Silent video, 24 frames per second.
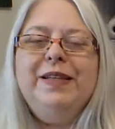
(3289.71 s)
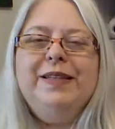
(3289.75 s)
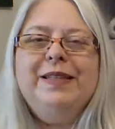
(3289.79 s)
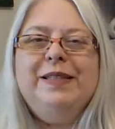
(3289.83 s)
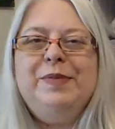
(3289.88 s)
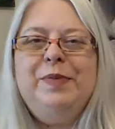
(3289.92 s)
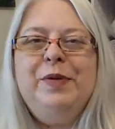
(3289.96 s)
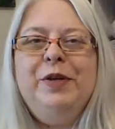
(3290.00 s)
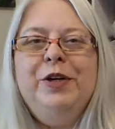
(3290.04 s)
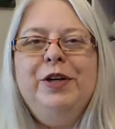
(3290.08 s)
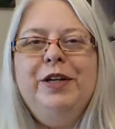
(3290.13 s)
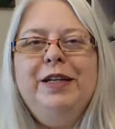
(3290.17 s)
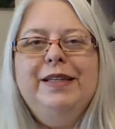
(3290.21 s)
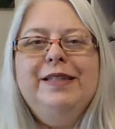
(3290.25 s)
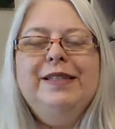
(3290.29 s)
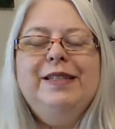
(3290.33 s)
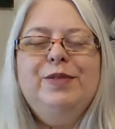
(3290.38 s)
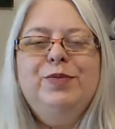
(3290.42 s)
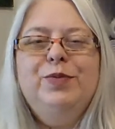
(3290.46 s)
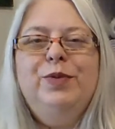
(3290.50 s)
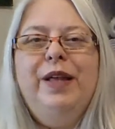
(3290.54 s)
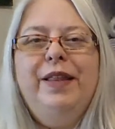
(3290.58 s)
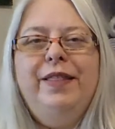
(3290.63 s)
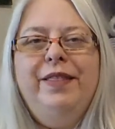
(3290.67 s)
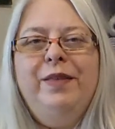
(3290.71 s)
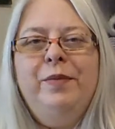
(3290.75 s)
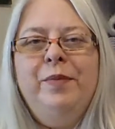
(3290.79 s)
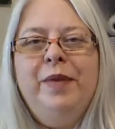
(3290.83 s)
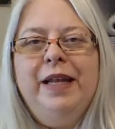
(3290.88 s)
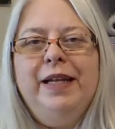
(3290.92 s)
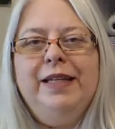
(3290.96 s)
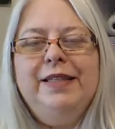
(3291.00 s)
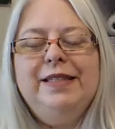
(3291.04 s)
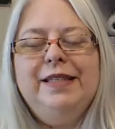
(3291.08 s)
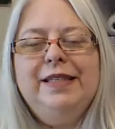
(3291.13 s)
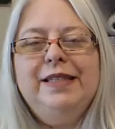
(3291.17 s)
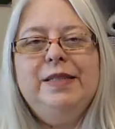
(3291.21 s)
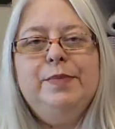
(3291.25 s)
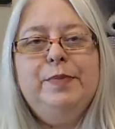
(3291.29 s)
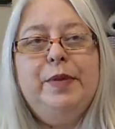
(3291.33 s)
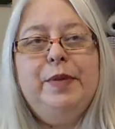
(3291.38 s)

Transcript: experience with the manatees,